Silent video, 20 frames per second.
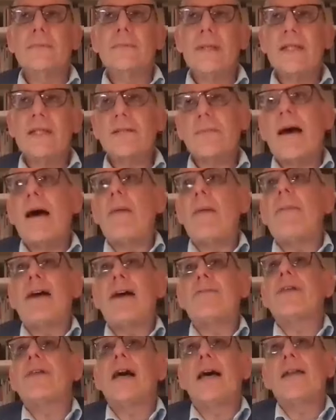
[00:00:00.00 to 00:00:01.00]
it's
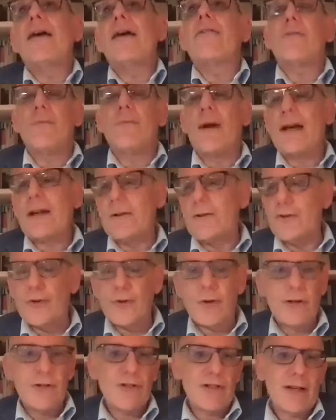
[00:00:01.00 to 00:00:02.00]
about another writer,
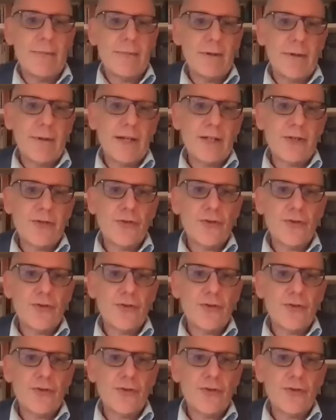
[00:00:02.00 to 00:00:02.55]
George W.S.